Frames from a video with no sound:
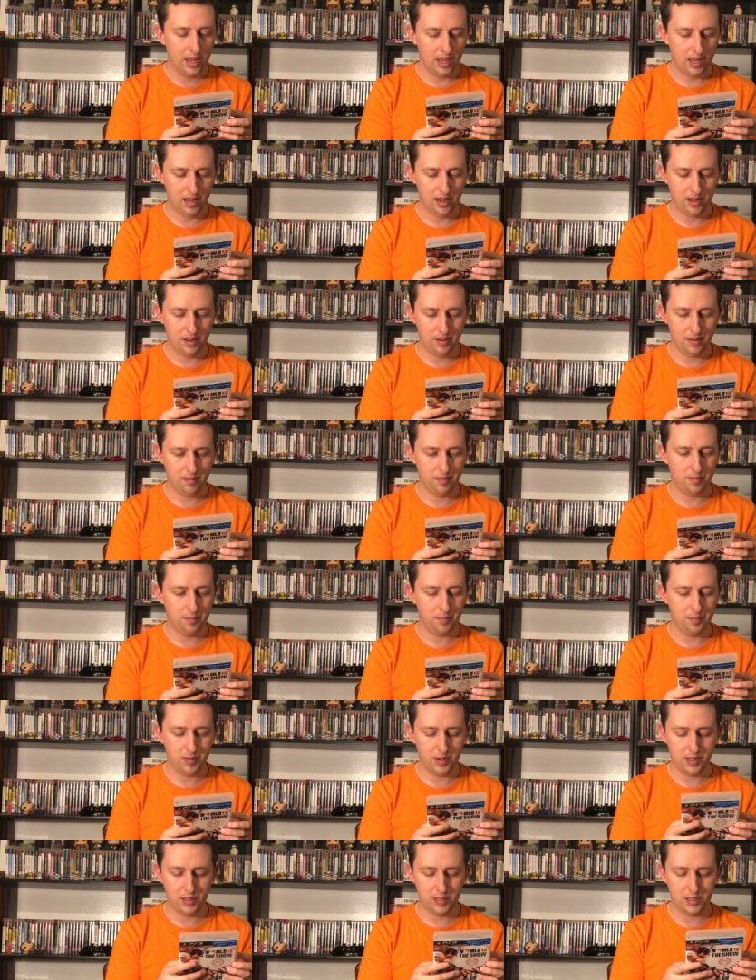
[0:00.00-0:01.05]
Um,
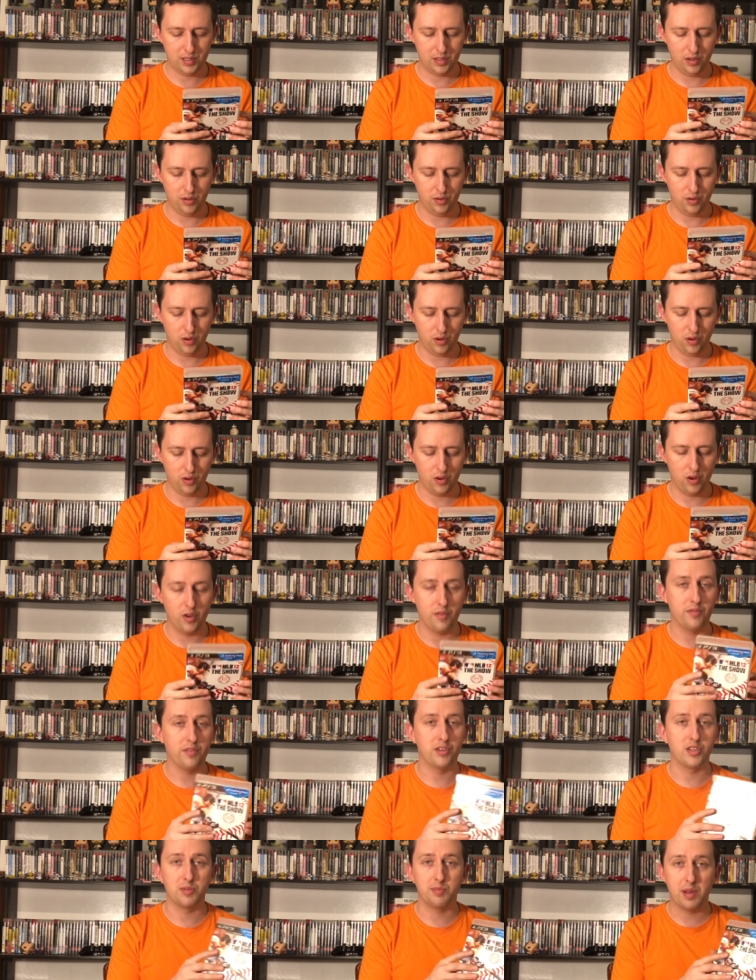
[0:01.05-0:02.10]
but I know
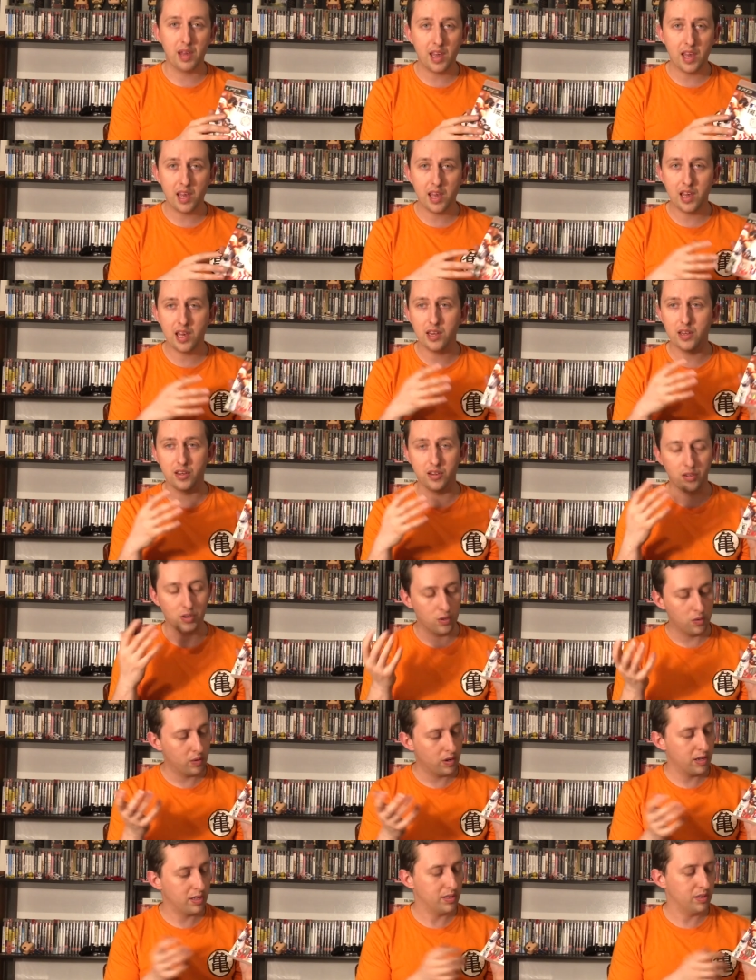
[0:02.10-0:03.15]
over in Japan and
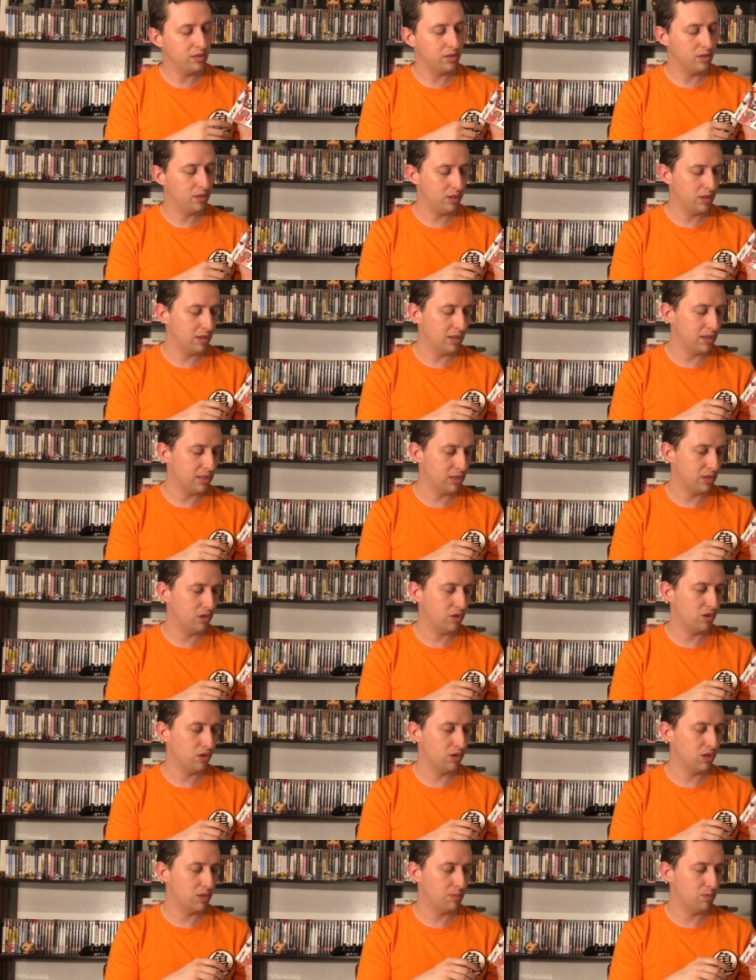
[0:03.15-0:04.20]
US, it's, it is a
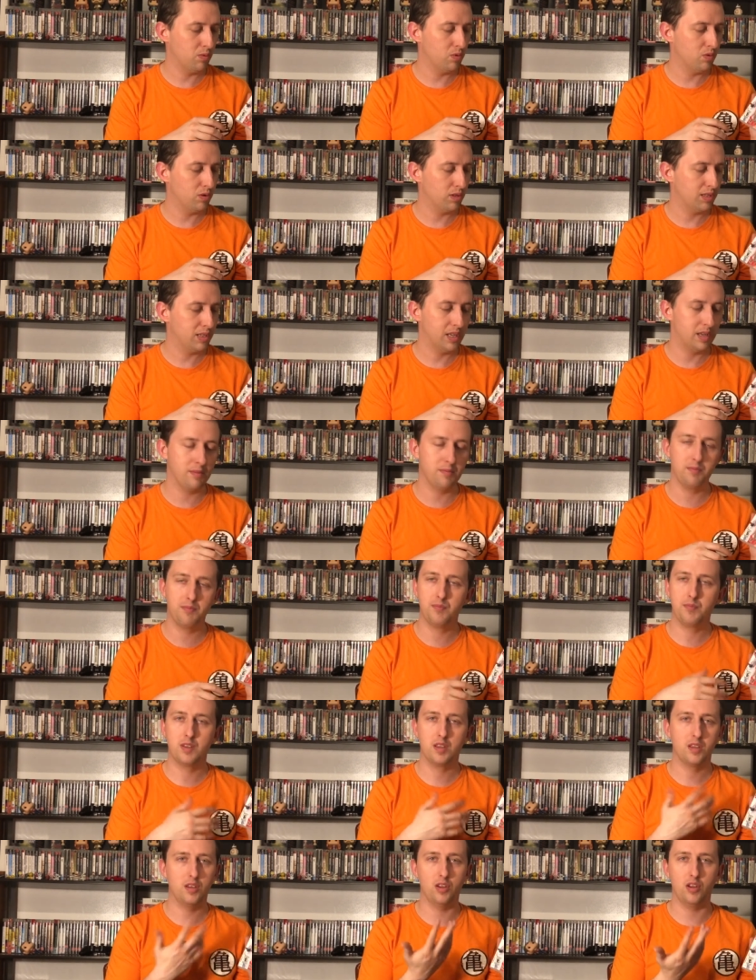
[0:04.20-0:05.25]
huge sport, and
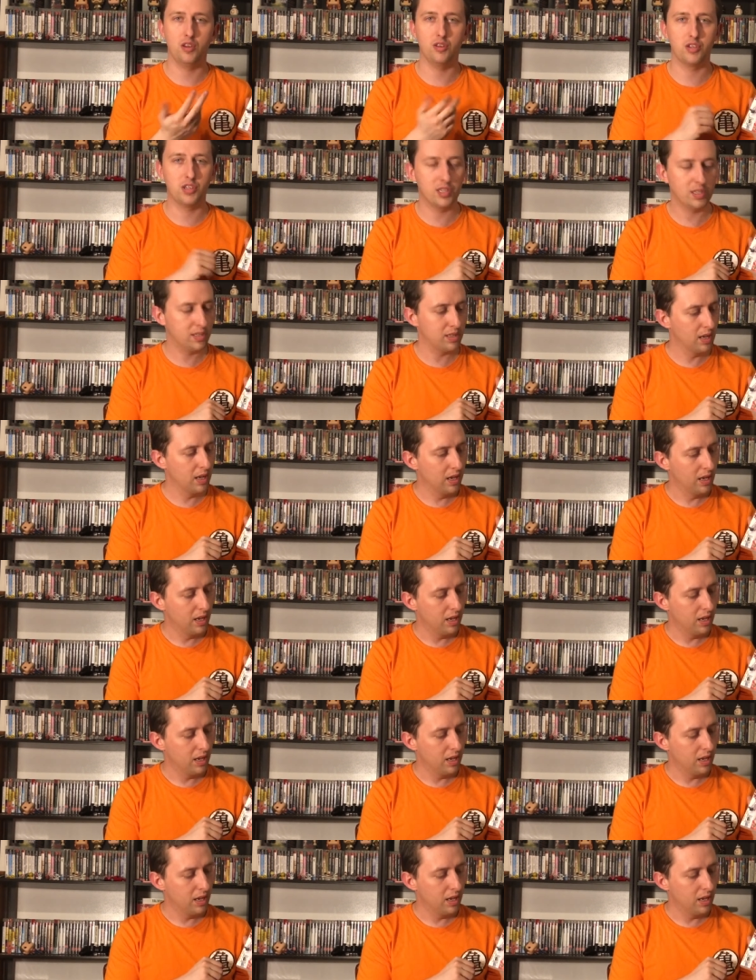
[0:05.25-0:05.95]
you know, just